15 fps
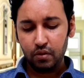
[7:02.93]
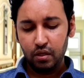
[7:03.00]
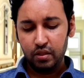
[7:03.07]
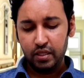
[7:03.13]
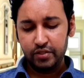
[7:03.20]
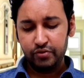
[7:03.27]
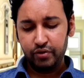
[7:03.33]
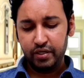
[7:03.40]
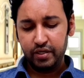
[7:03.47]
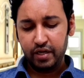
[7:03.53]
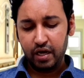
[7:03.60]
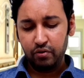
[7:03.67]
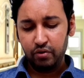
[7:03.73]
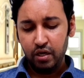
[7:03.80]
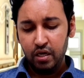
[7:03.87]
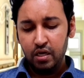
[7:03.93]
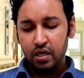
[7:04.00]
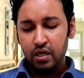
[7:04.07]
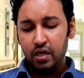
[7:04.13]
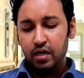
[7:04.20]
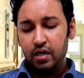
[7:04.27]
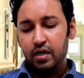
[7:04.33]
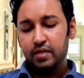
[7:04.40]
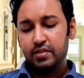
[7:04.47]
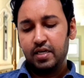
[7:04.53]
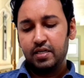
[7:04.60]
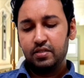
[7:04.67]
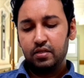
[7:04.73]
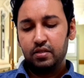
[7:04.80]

Let's read it out. It says,